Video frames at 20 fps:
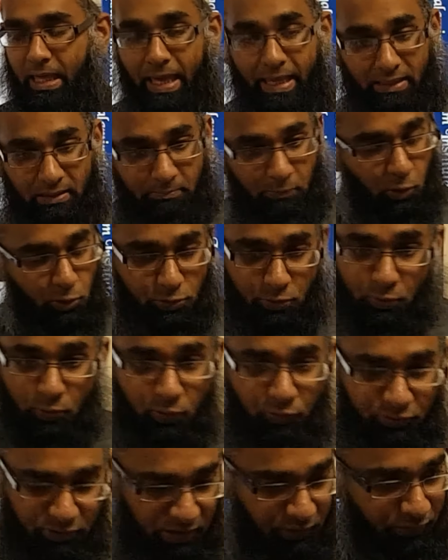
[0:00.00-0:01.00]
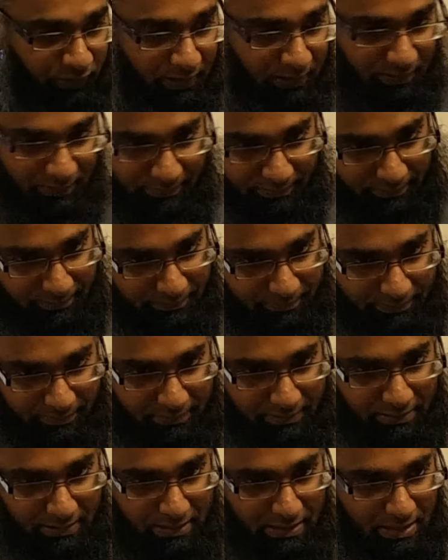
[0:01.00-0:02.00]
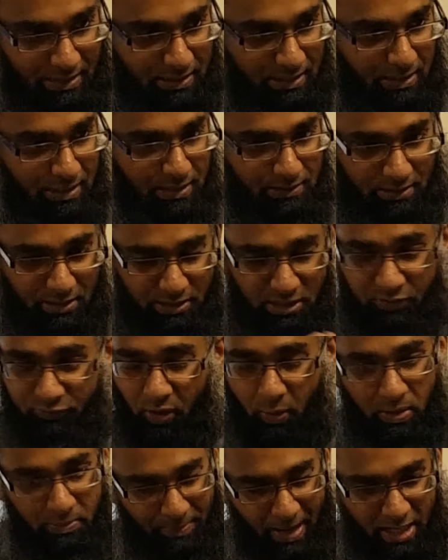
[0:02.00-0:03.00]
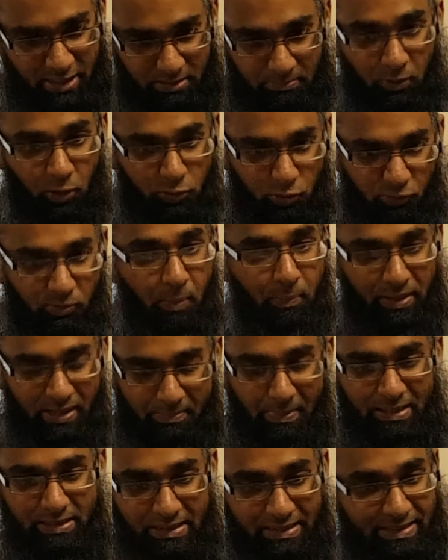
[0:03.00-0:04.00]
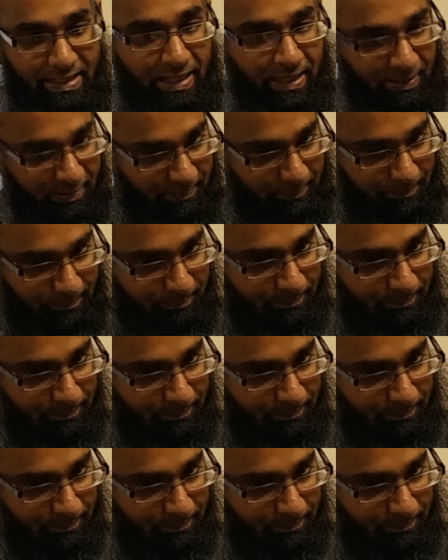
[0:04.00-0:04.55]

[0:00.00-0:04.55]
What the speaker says: In the mawsoof sifa, the sifa will match the mawsoof. Remember they match in ding?